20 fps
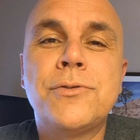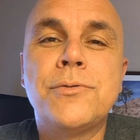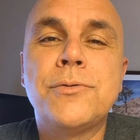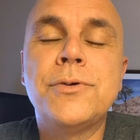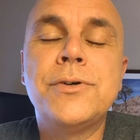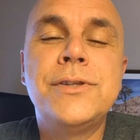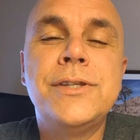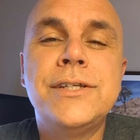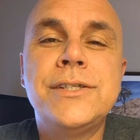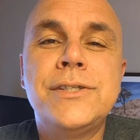
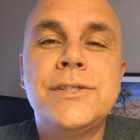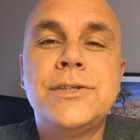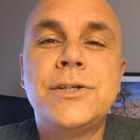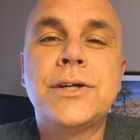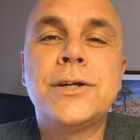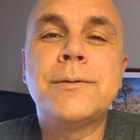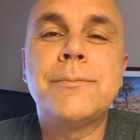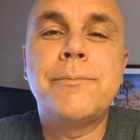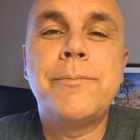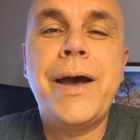through this
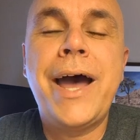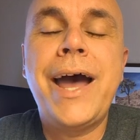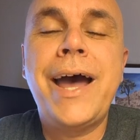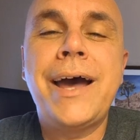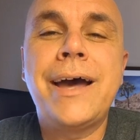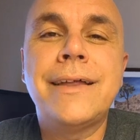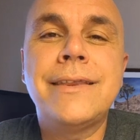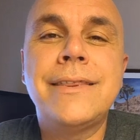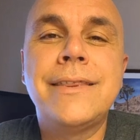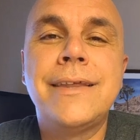dirt
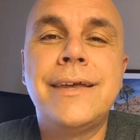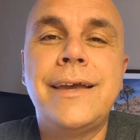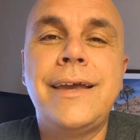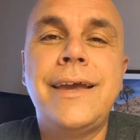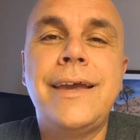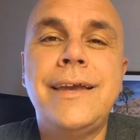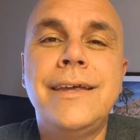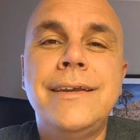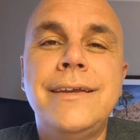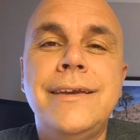path
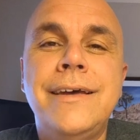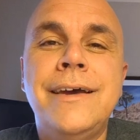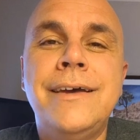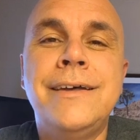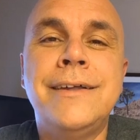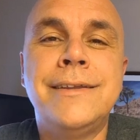in